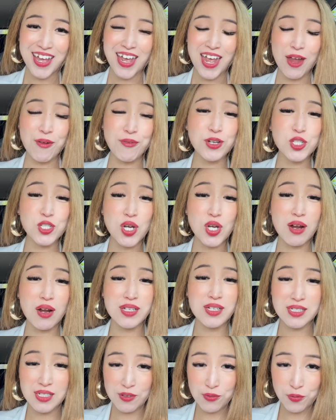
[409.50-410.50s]
Every child
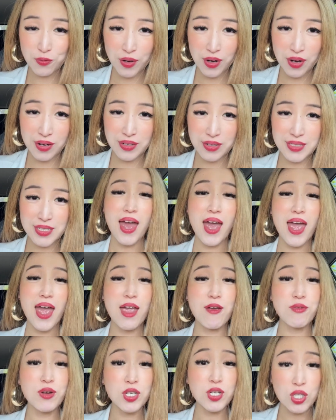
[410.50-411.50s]
is different,
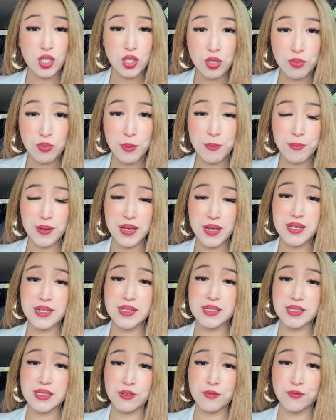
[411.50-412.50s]
every human being
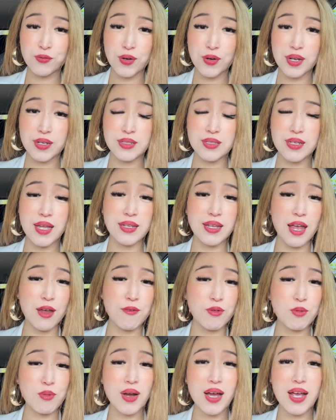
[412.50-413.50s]
is different, and
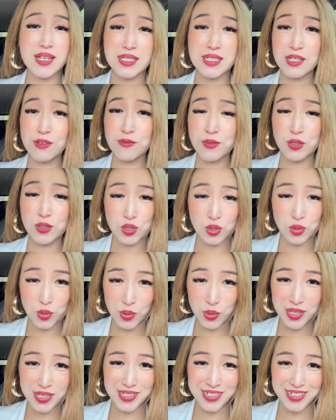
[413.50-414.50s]
everyone has different
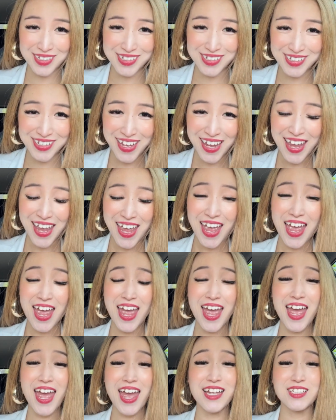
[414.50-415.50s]
choices.
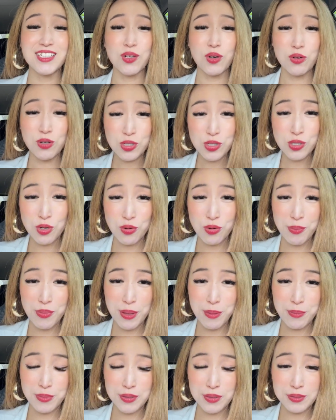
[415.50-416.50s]
And also
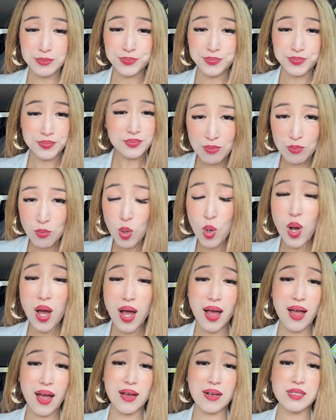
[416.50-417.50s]
remember, more
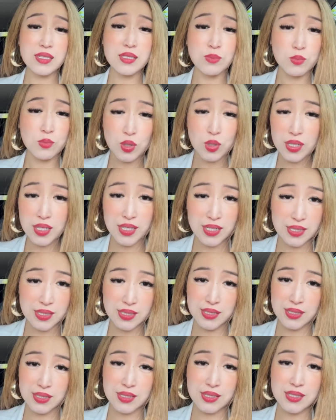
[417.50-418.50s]
hugs, more
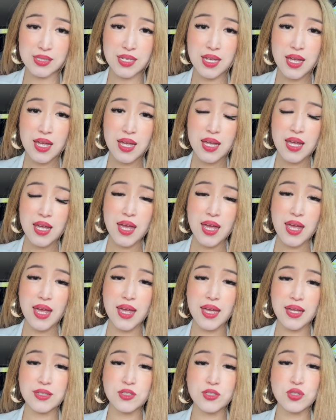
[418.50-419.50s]
kisses,
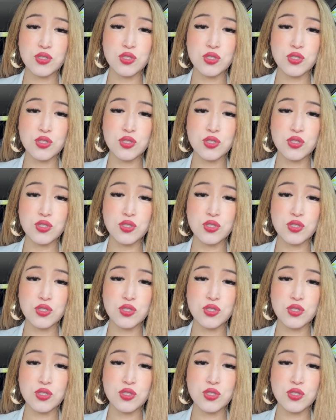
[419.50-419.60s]
and